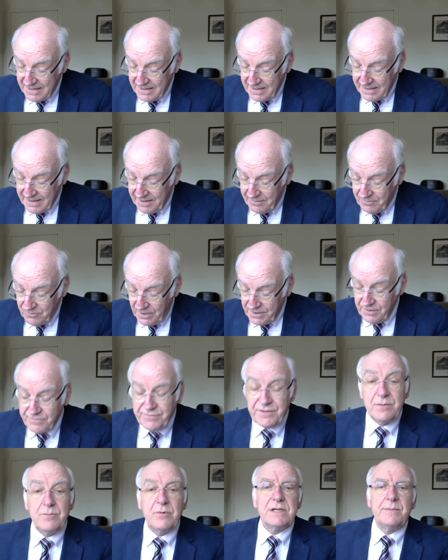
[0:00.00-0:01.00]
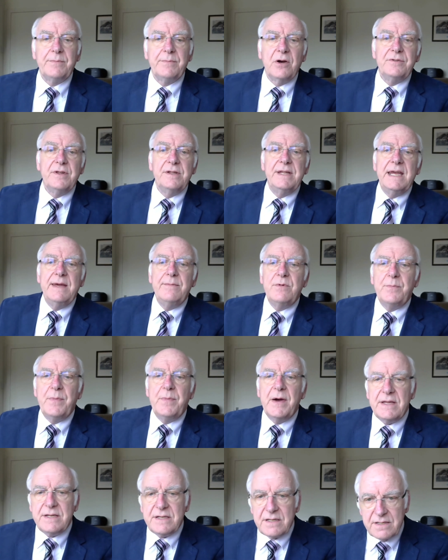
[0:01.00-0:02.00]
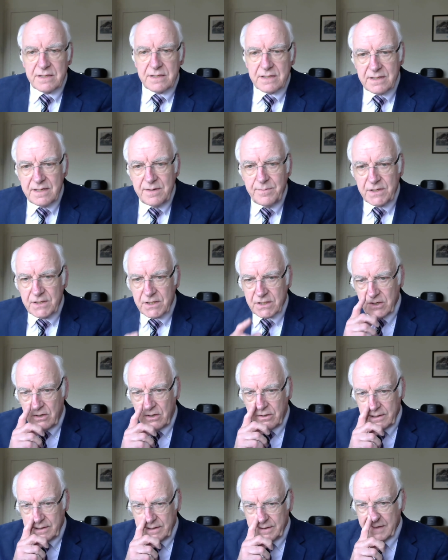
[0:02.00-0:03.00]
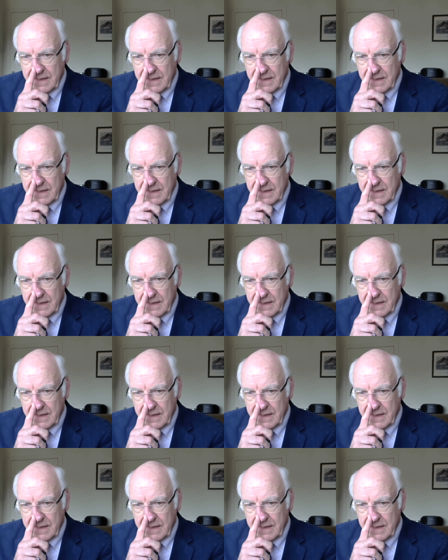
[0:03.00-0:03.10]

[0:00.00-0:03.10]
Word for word: Um, one of them was about the named person scheme in Scotland,